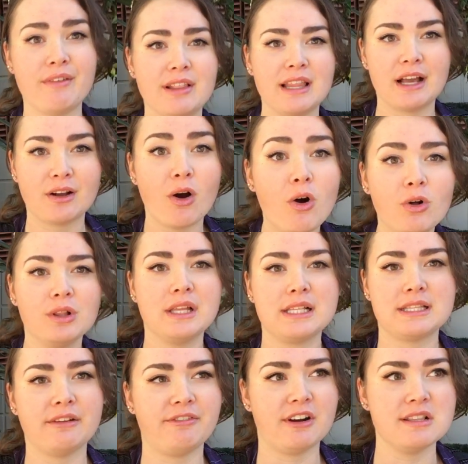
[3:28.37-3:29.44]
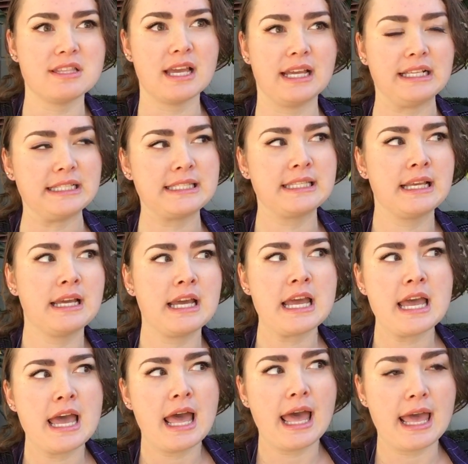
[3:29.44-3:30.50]
like all these different things.
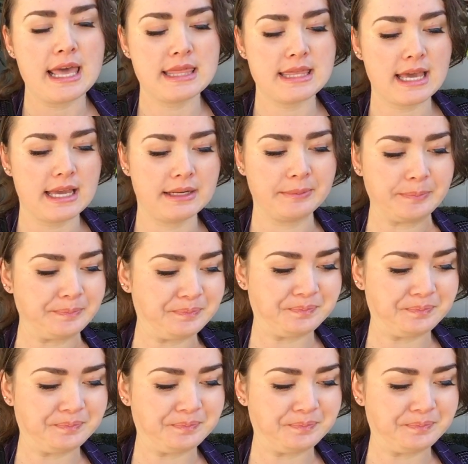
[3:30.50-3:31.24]
And then